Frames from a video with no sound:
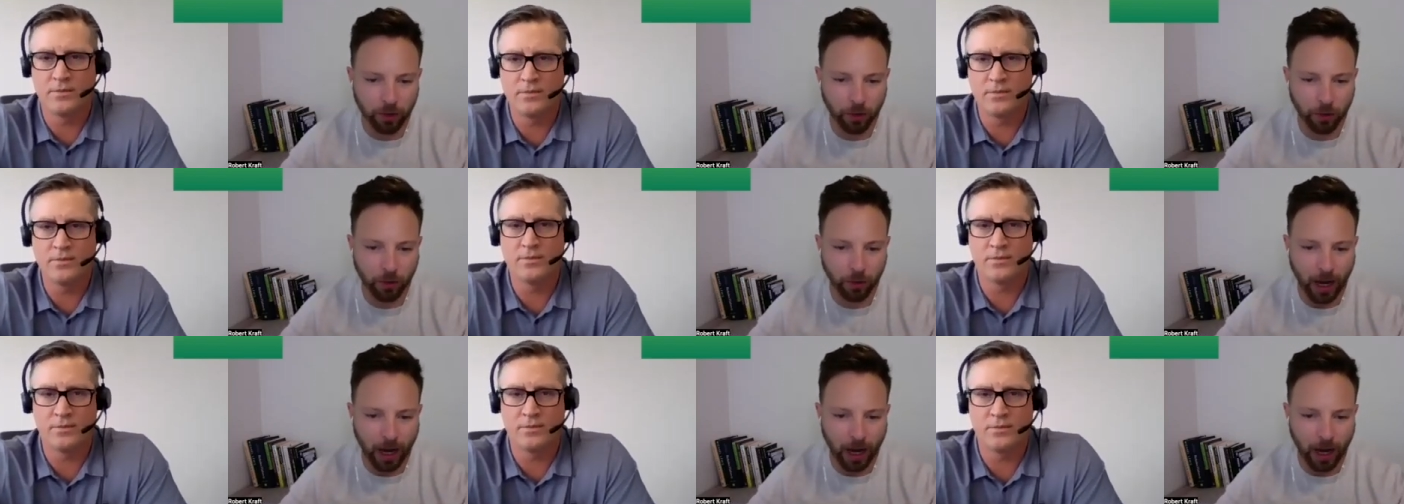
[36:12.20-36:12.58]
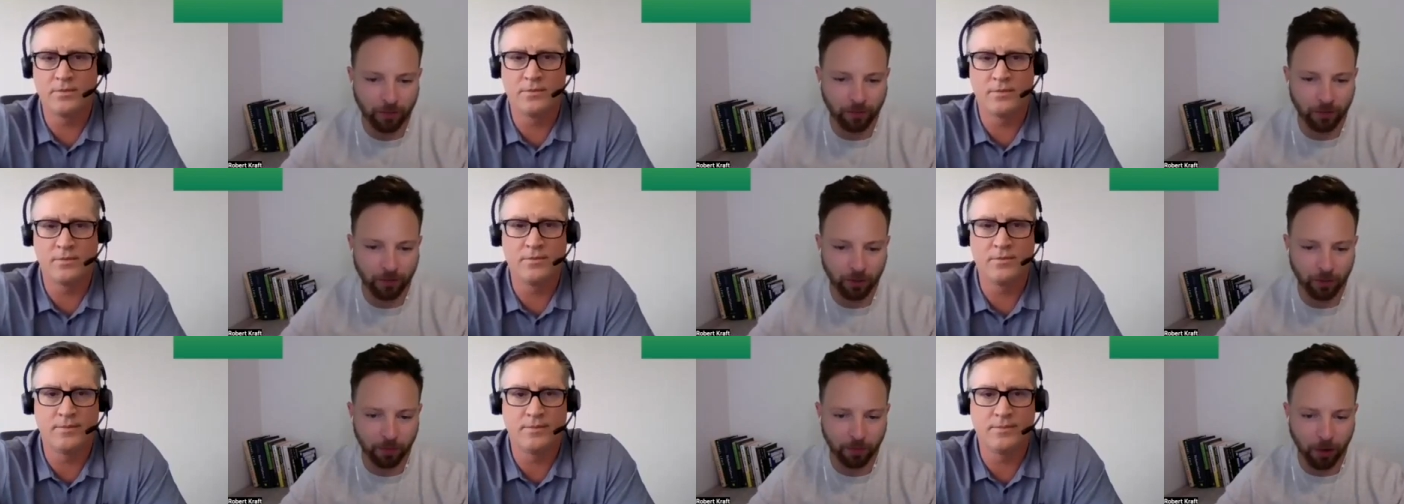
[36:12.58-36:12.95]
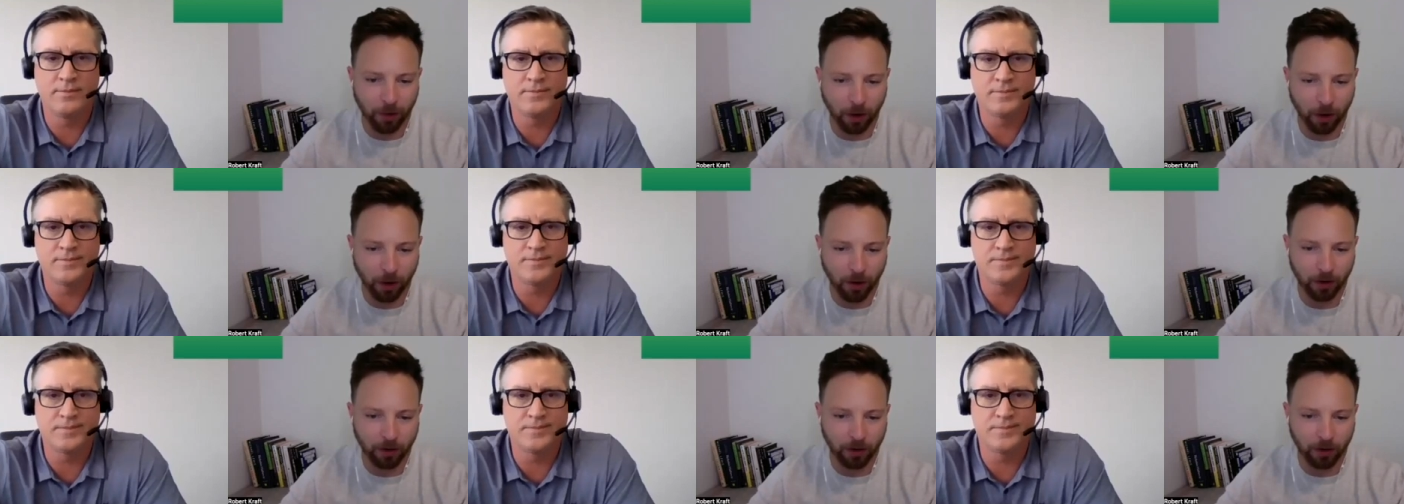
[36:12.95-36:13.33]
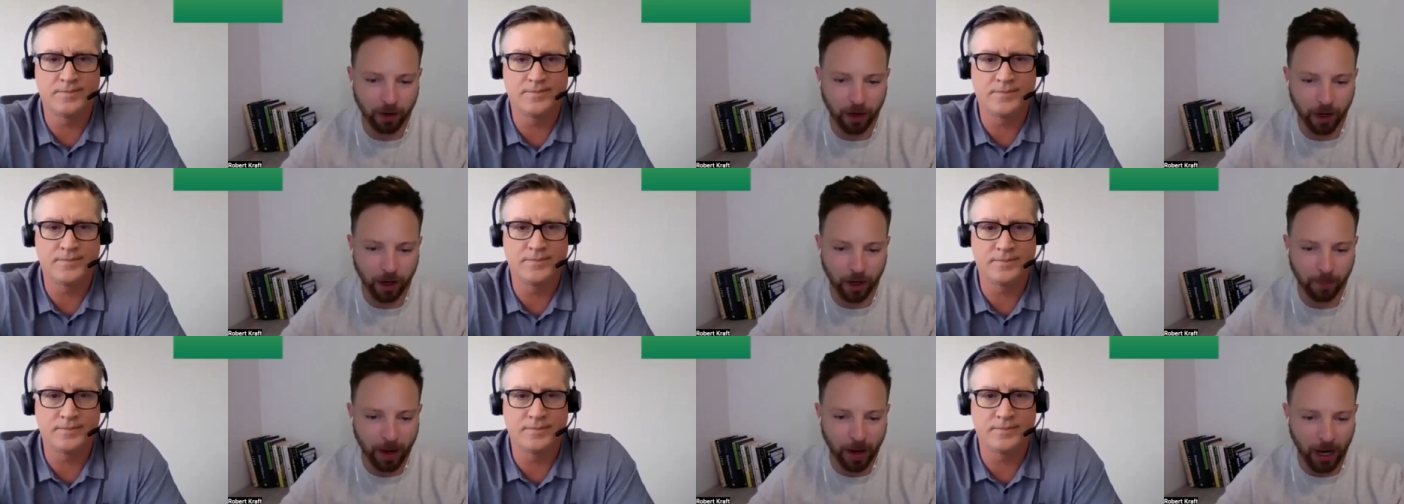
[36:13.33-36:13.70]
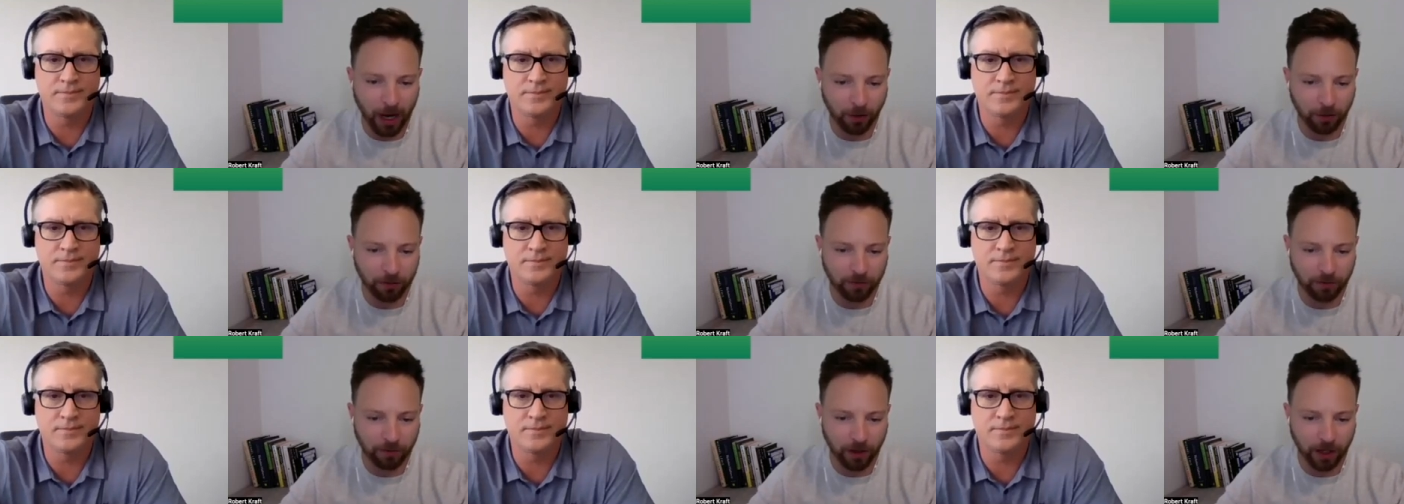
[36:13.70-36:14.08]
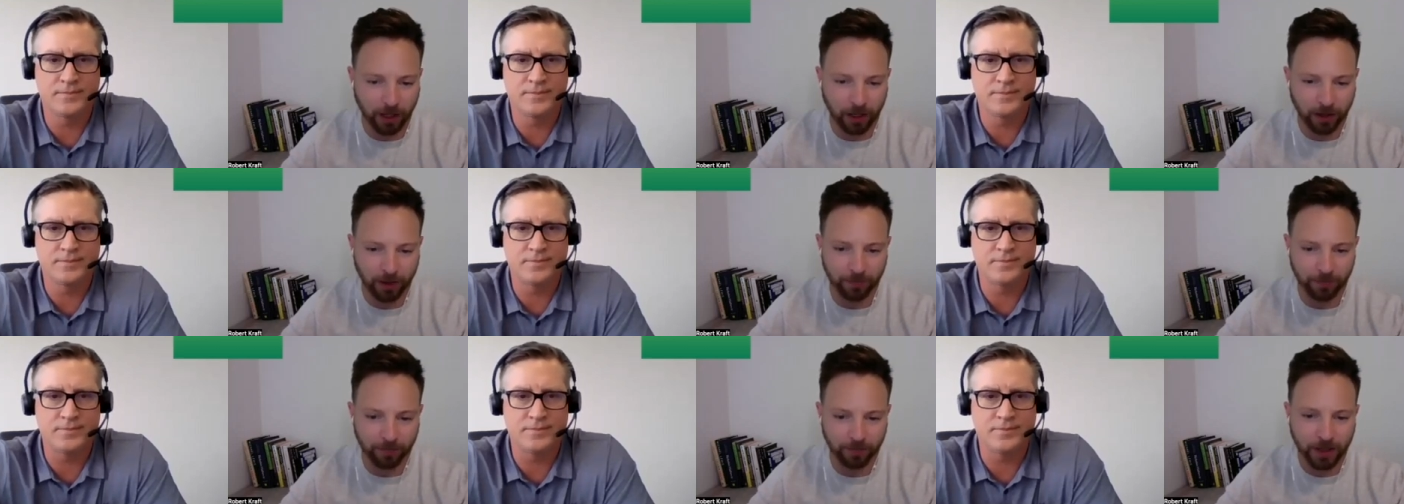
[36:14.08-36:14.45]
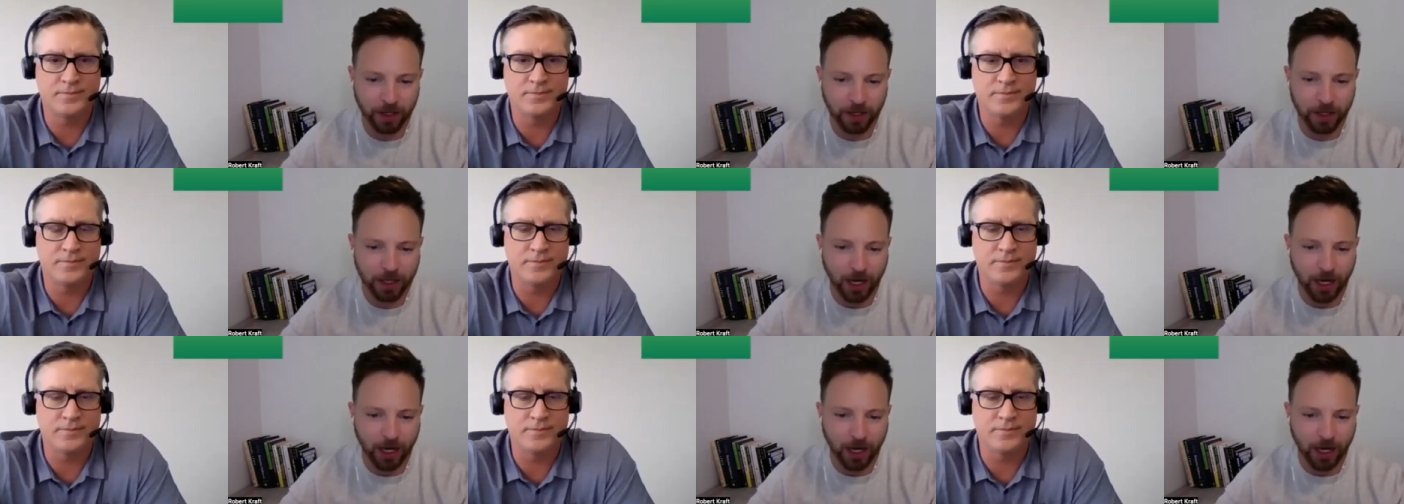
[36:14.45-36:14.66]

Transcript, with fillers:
Speaker 1: you have a part about um,